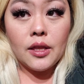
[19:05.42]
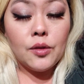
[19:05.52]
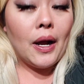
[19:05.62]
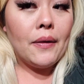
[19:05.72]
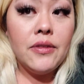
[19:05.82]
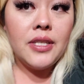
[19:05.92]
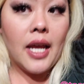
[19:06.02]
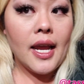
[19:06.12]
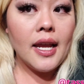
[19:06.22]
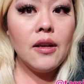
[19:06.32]
throughout the
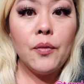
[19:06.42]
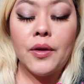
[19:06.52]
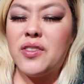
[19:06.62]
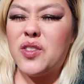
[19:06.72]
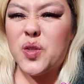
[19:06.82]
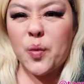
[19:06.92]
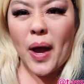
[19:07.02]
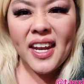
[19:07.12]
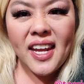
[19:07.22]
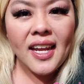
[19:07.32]
day, with
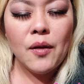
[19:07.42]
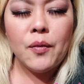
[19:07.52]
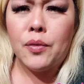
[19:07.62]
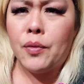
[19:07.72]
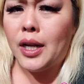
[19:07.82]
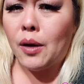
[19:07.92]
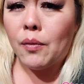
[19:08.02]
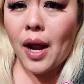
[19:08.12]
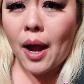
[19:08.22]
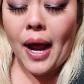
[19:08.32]
sweating, with running
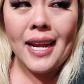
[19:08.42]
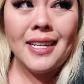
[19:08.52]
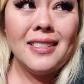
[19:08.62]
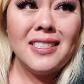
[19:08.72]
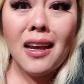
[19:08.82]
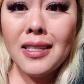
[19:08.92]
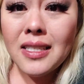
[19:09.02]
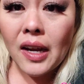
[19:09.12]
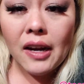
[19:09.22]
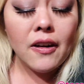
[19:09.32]
around, I did tons
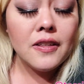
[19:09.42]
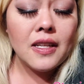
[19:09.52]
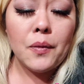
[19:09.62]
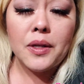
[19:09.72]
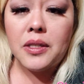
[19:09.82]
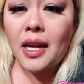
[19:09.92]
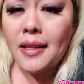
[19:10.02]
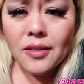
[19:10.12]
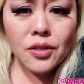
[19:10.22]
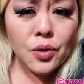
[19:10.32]
of errands. I went to
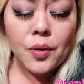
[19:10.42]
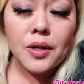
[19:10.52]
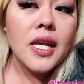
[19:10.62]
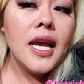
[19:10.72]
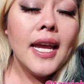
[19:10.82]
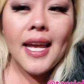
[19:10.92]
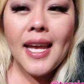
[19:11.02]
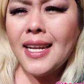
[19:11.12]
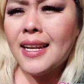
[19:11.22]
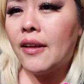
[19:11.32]
tons of stores,
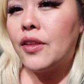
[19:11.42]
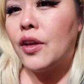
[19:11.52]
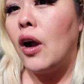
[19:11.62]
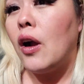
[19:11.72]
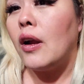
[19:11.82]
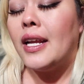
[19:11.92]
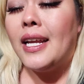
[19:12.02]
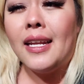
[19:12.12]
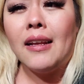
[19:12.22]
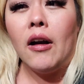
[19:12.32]
in and out of the car,
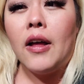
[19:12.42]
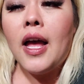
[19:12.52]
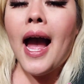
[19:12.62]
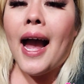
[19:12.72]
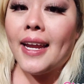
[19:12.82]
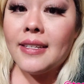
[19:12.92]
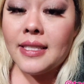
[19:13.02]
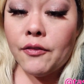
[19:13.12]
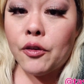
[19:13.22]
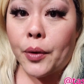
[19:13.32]
eating. I had a
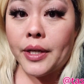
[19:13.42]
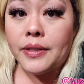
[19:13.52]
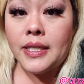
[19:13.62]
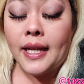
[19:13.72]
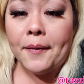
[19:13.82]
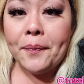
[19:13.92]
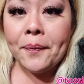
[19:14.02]
seafood boil today.